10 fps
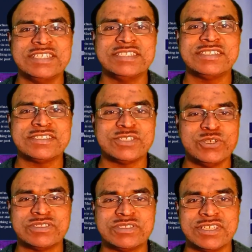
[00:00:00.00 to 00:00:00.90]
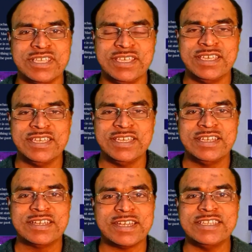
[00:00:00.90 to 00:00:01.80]
This is using the
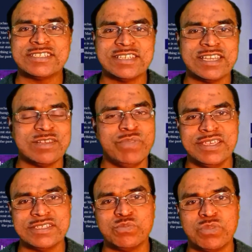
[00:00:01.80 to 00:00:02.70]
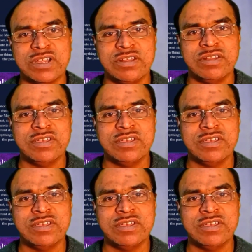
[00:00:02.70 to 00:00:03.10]
traditional Bayes model,